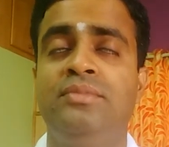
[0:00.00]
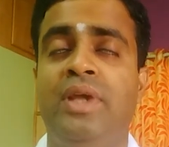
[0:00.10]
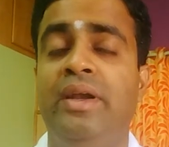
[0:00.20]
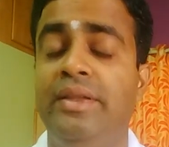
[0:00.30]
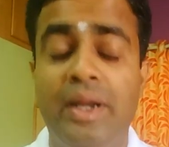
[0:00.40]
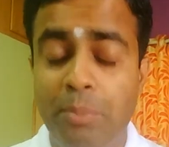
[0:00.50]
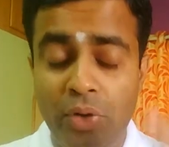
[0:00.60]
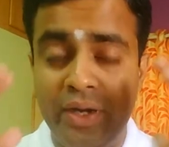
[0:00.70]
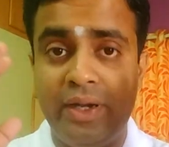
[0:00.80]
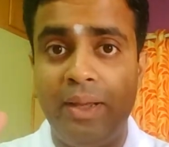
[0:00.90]
And at that
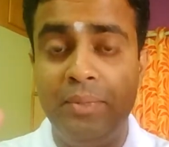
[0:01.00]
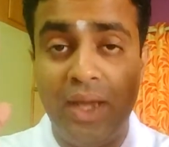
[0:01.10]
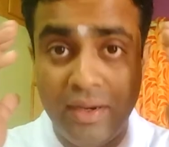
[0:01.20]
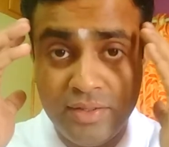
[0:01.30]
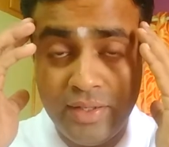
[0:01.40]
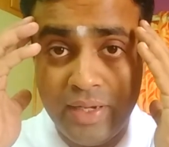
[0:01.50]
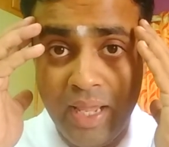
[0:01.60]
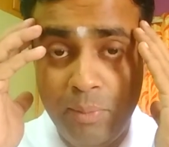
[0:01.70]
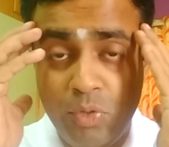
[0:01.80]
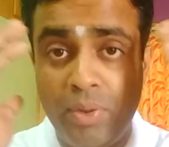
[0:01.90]
point in time, the answer that
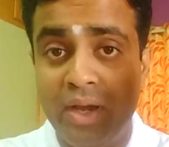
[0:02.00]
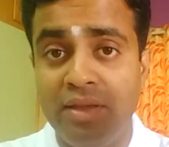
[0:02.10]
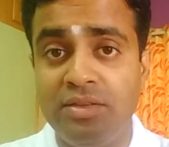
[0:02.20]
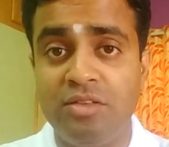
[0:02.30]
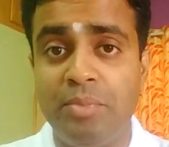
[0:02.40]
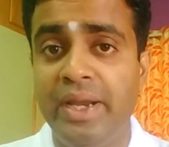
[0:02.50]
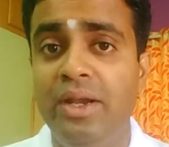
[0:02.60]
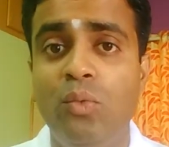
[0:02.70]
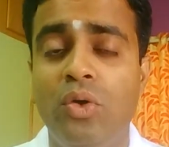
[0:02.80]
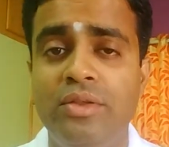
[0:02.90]
came to Bhagia sir's
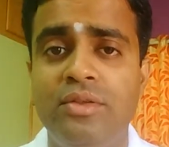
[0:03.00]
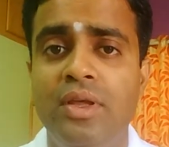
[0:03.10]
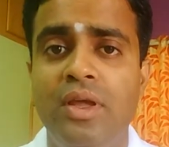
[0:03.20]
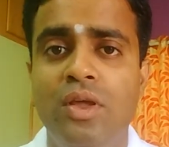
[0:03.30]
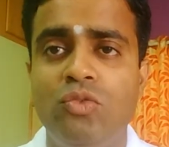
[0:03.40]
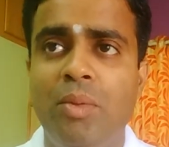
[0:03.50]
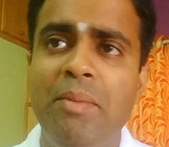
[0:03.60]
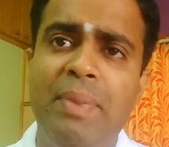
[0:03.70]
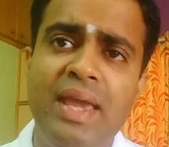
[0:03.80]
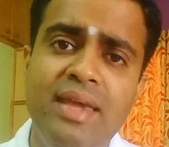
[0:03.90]
mind was Swami,
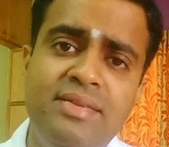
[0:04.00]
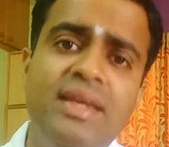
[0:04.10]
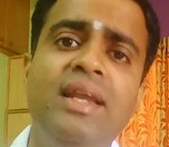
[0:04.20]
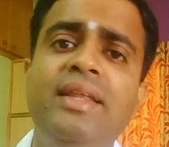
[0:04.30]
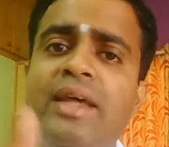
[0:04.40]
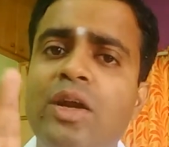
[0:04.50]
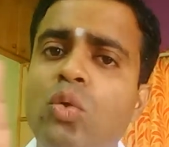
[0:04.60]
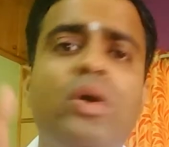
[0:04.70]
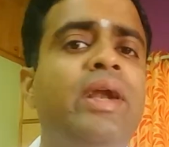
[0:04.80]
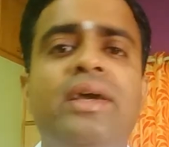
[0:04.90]
basically there are two
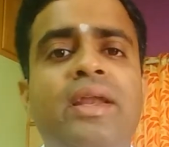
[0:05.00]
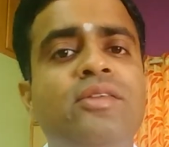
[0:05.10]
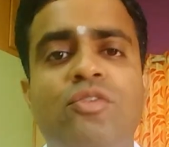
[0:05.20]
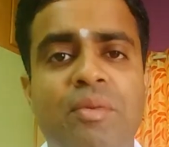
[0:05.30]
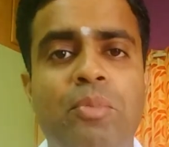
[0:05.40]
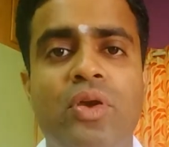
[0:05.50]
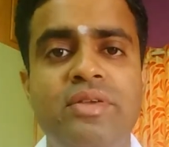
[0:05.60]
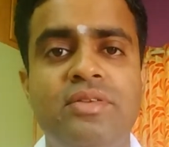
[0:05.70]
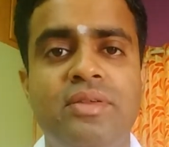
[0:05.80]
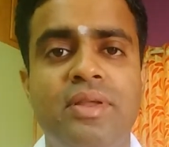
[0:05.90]
categories of
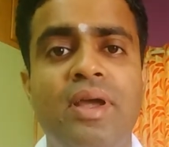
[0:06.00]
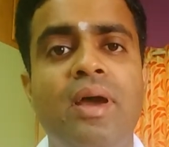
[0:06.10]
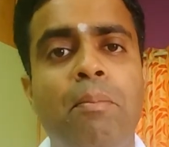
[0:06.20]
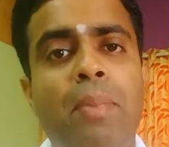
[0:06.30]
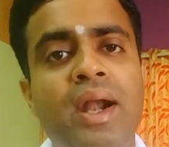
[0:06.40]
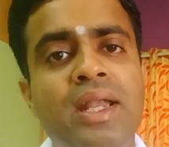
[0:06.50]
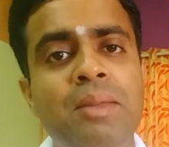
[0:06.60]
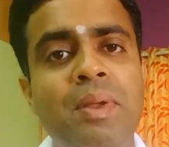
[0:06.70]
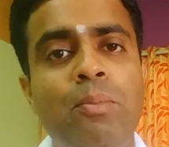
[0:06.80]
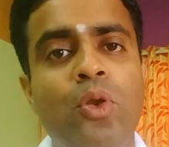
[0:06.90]
employees part
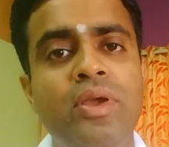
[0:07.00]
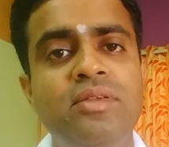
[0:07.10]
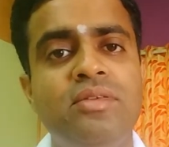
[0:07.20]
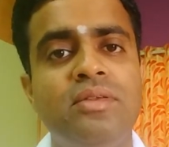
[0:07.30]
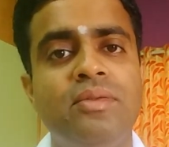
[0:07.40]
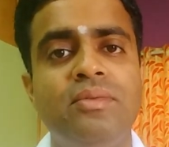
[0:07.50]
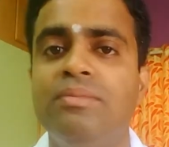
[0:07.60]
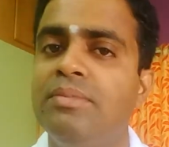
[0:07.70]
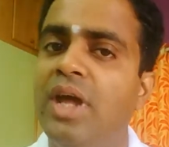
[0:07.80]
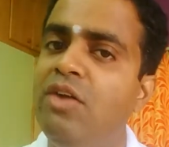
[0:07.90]
time employees
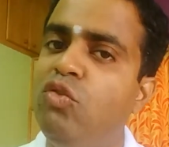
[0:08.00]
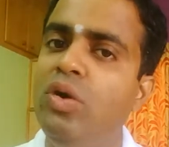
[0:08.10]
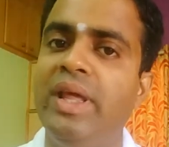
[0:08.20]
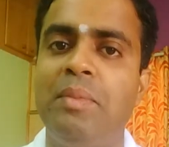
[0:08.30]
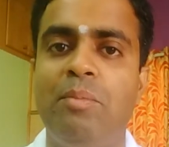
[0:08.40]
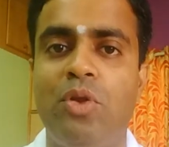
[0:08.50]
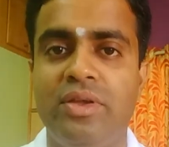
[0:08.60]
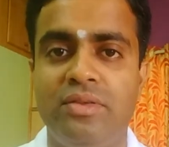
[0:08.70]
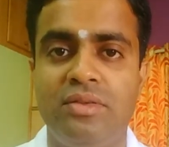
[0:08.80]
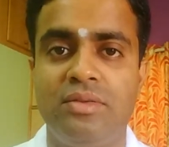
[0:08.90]
and full time employees.